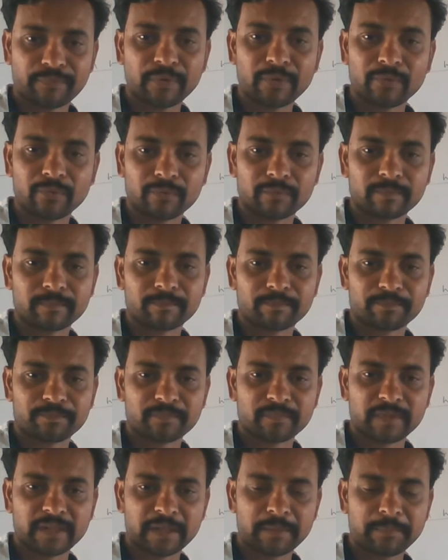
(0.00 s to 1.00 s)
Few.
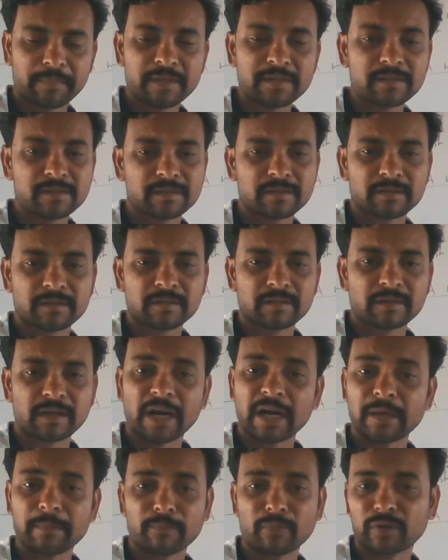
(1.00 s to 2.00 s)
It means
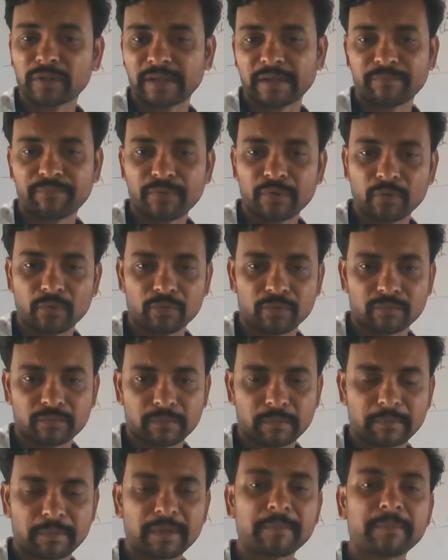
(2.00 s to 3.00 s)
not more than few.
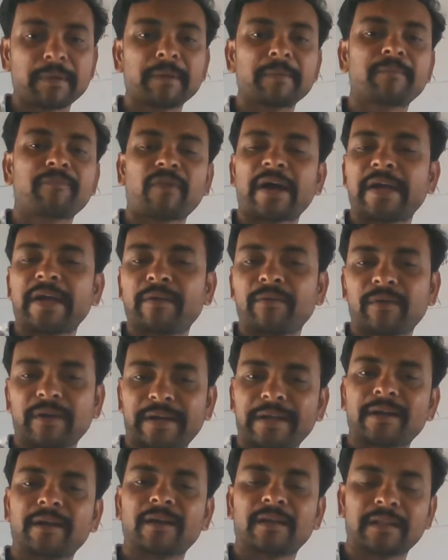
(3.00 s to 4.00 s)
Maybe 5
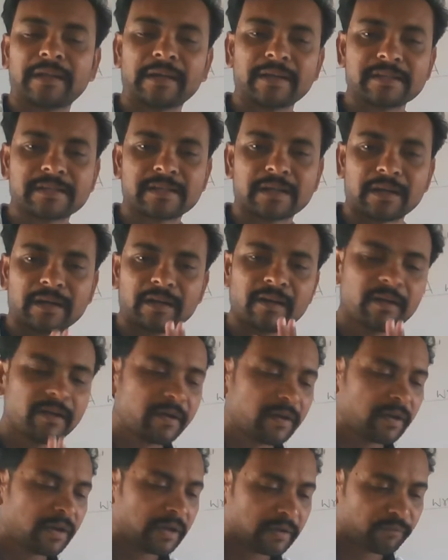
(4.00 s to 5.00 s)
or 10. That is called
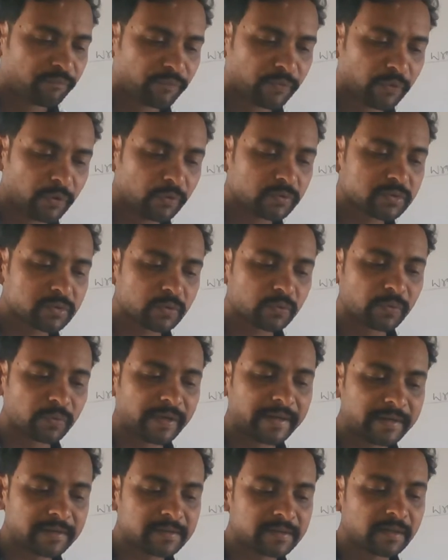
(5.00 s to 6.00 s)
few
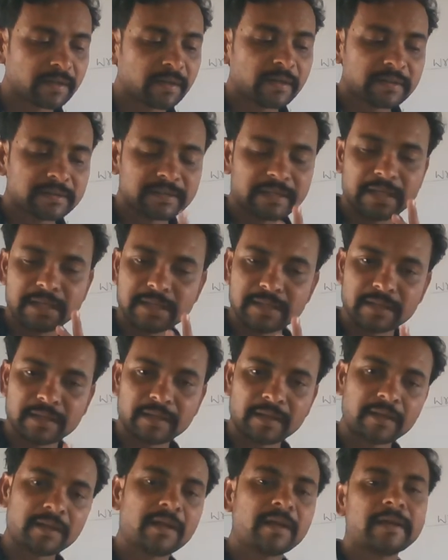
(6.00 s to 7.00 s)
students. Just
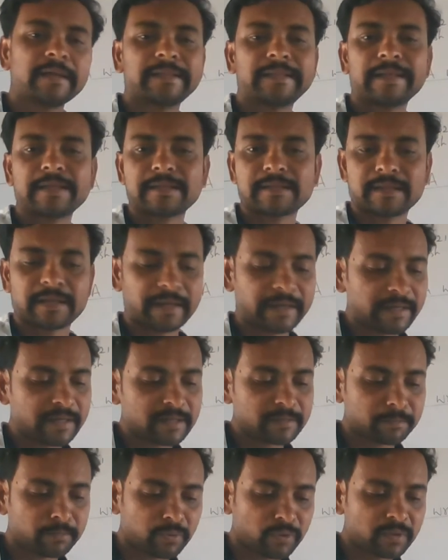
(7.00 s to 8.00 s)
they
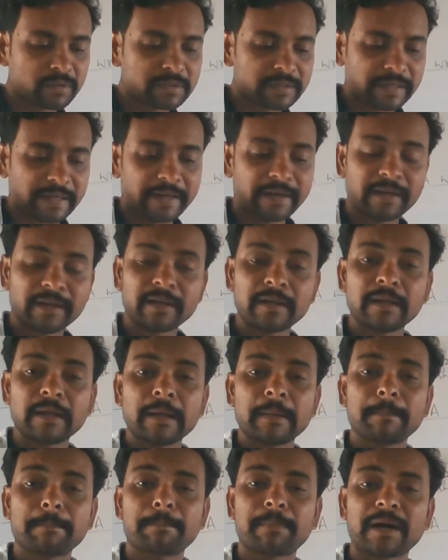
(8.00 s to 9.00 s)
studied books and
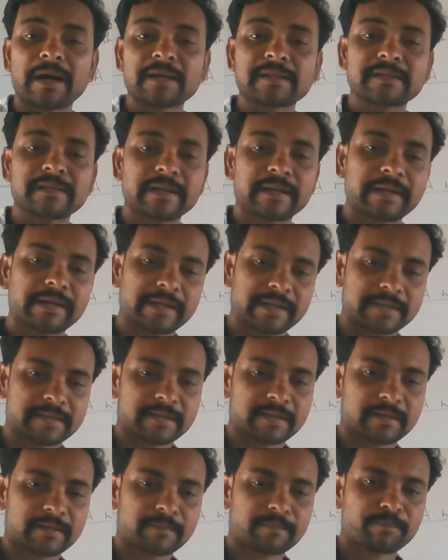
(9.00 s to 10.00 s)
passed their
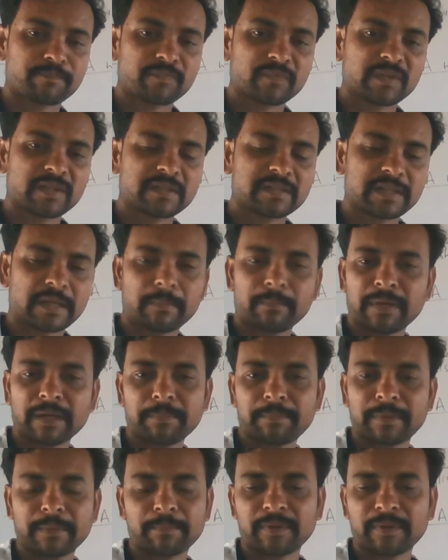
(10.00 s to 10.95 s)
test. Somebody